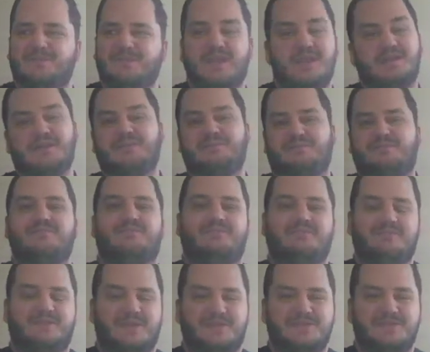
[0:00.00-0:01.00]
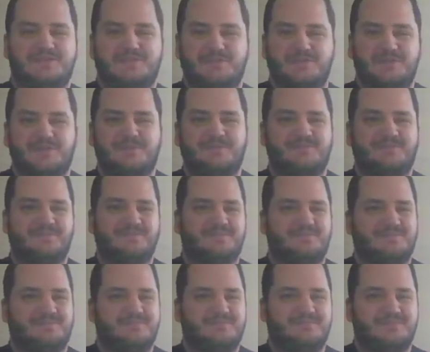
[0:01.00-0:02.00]
and it gets you to
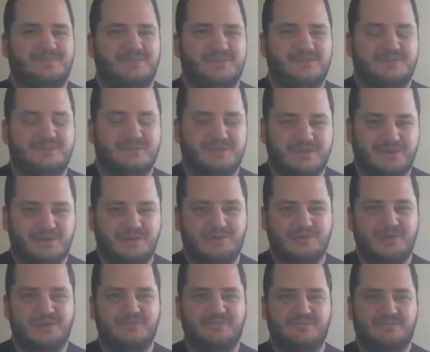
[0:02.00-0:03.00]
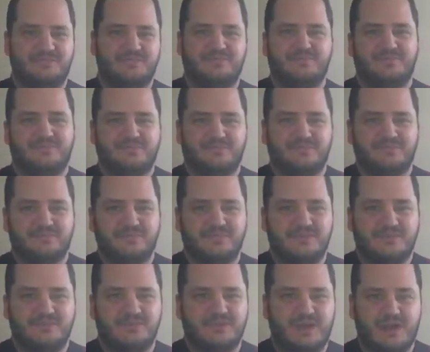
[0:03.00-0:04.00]
hear what
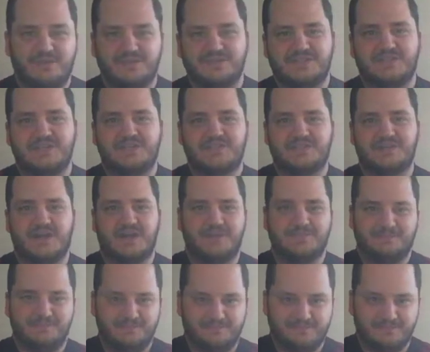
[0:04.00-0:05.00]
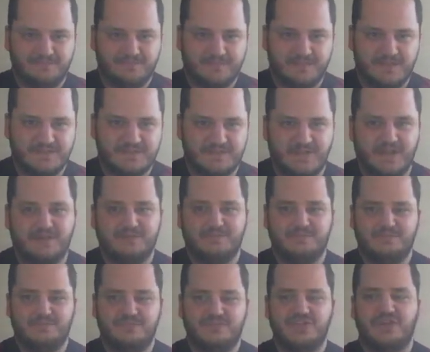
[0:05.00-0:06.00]
Obviously, it's not
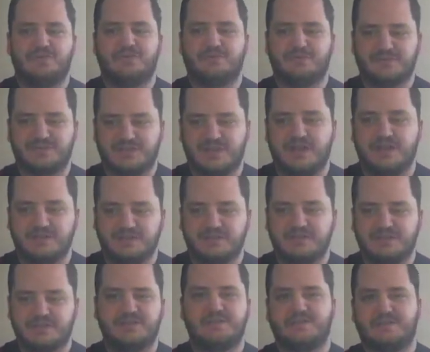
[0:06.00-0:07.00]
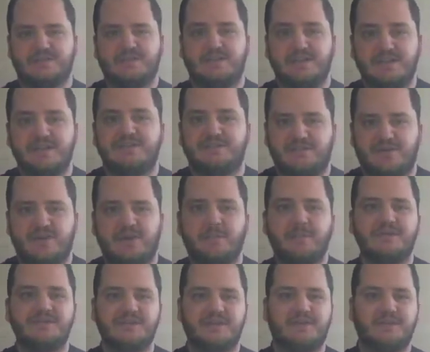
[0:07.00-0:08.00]
general Scottish. It is very
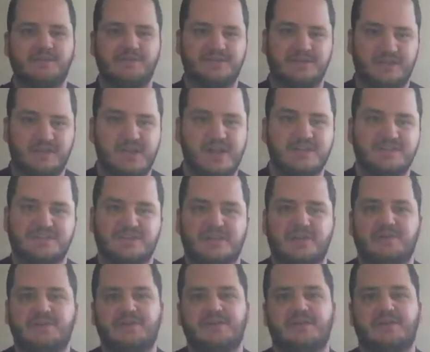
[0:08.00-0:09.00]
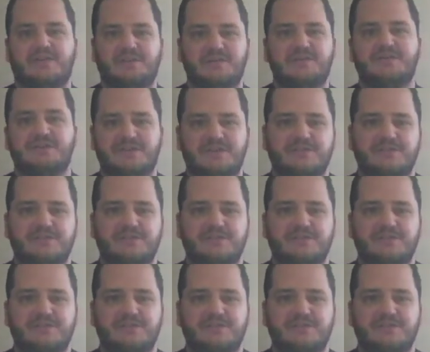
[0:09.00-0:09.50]
particular to Glasgow, and there is a